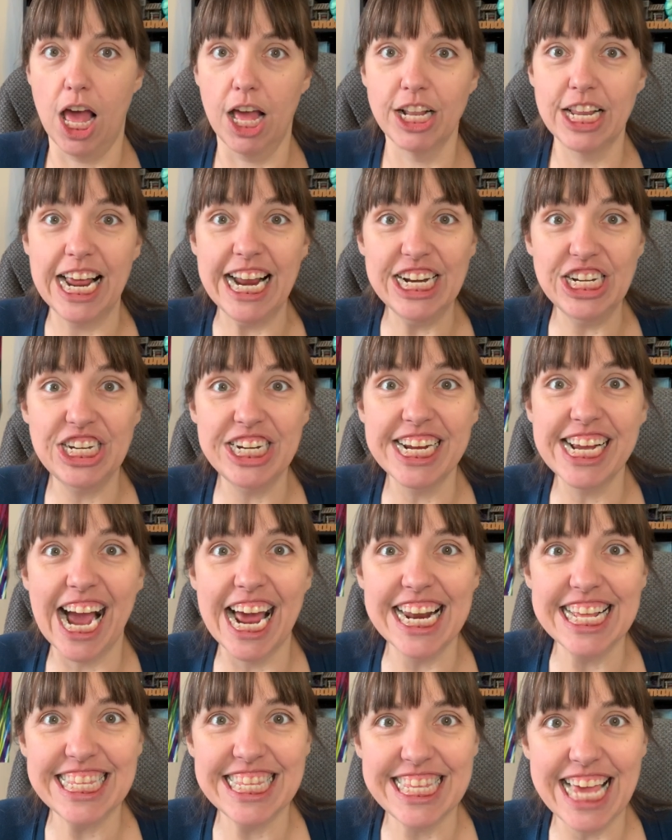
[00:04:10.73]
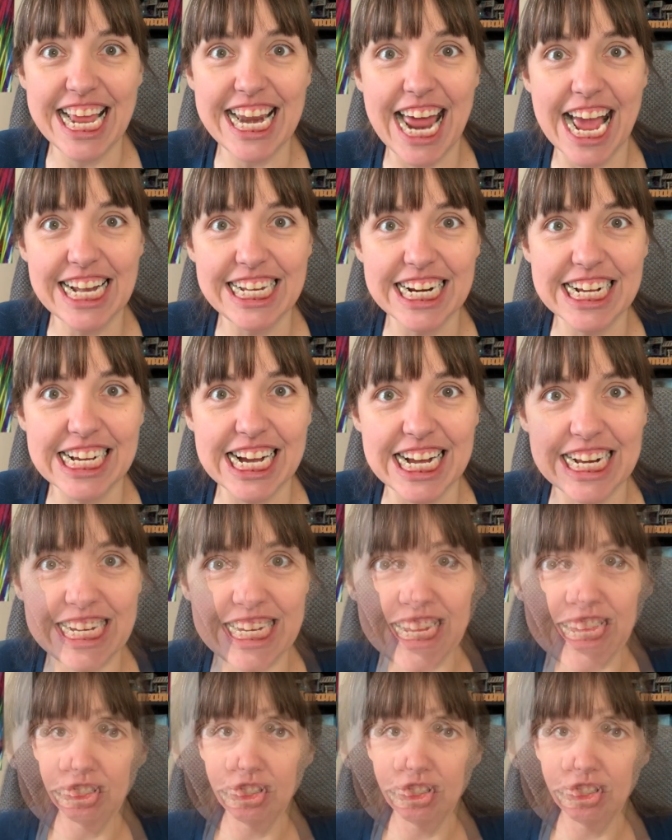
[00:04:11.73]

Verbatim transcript: Didn't she kind of say that to Kunti?